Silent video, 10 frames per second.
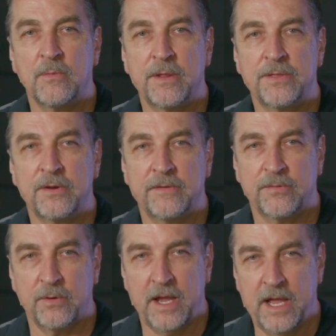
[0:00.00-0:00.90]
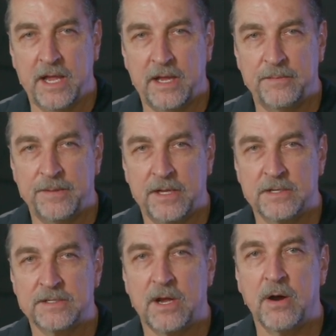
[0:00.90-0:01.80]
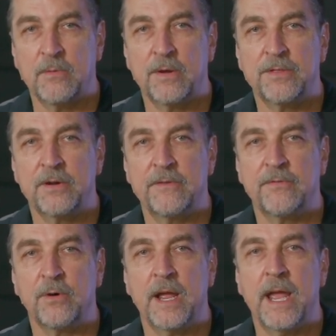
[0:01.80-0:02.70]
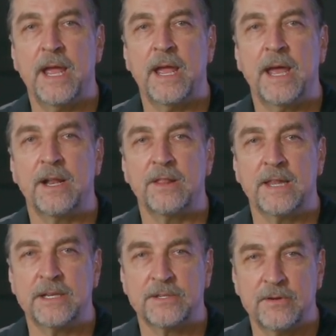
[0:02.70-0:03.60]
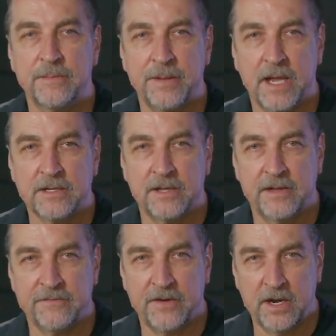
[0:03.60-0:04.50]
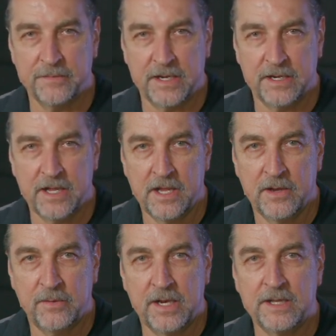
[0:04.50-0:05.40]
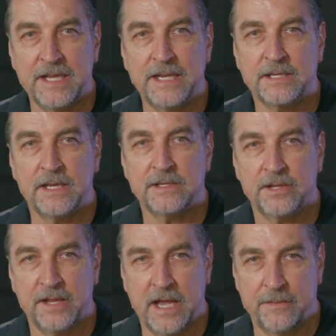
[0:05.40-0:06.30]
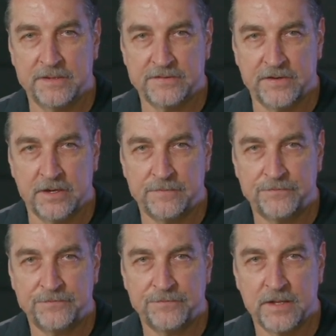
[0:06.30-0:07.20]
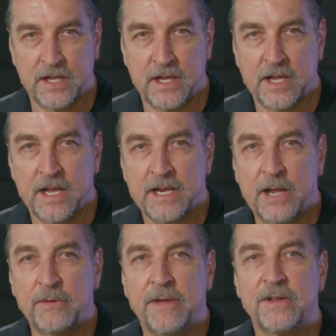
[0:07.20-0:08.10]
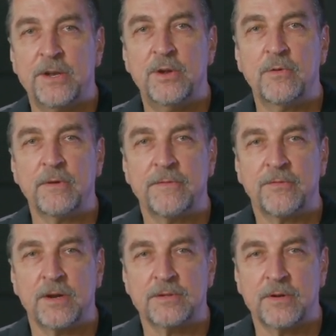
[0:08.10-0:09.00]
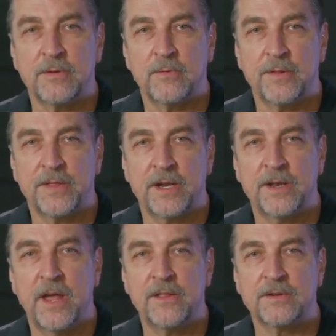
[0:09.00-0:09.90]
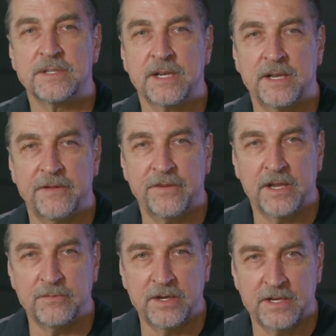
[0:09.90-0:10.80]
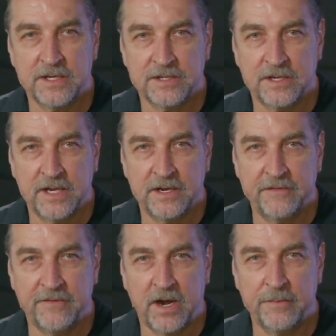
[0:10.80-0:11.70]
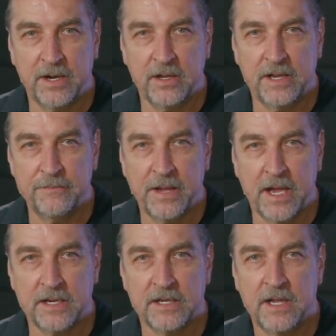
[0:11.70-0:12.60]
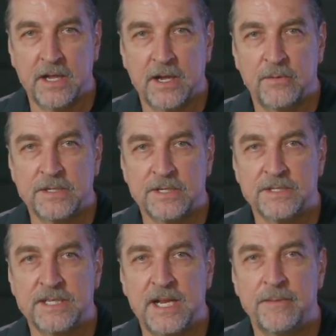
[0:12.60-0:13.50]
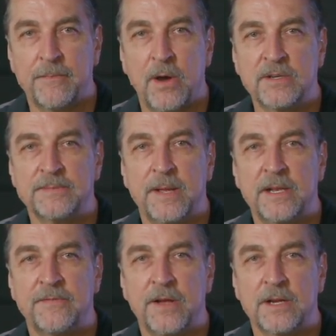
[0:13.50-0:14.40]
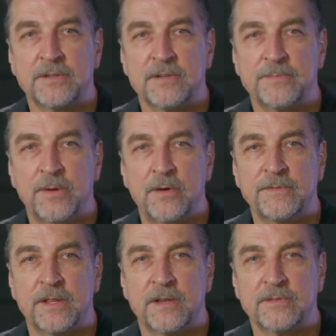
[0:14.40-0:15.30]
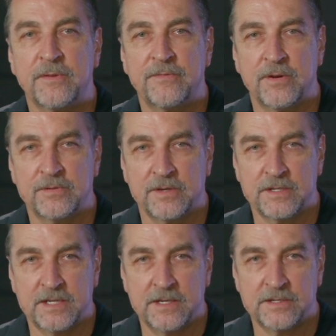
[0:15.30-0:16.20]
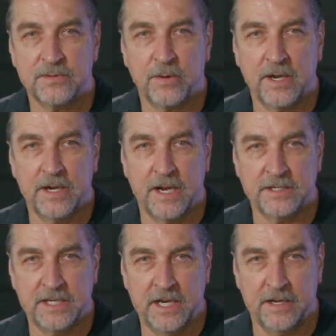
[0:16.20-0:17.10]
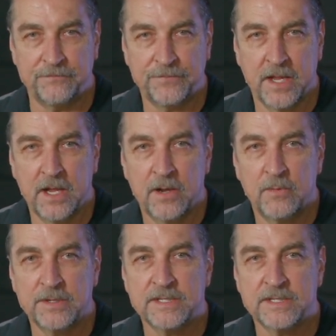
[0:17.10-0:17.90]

one thirty-four A because R one thirty-four A had a lesser impact to the environment when it leaked into the atmosphere. Now we have a new refrigerant with another significant reduction in environmental impact, which has seen most manufacturers move to this refrigerant since twenty nineteen, with